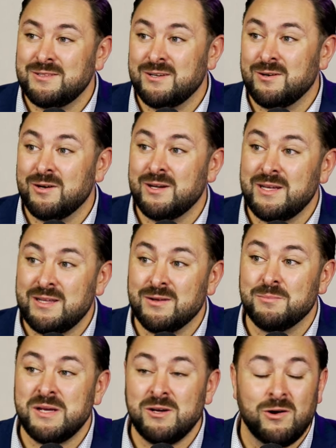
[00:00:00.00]
You're yeah. going to
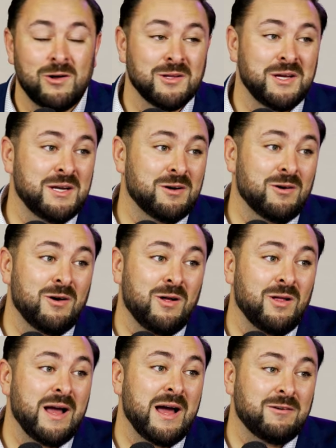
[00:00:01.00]
either be all in or
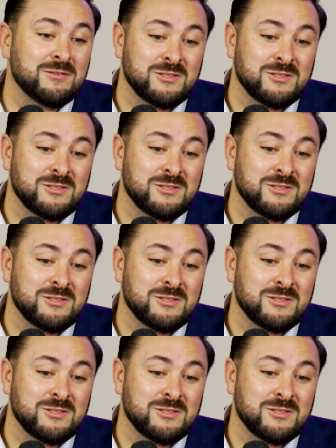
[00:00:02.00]
all out.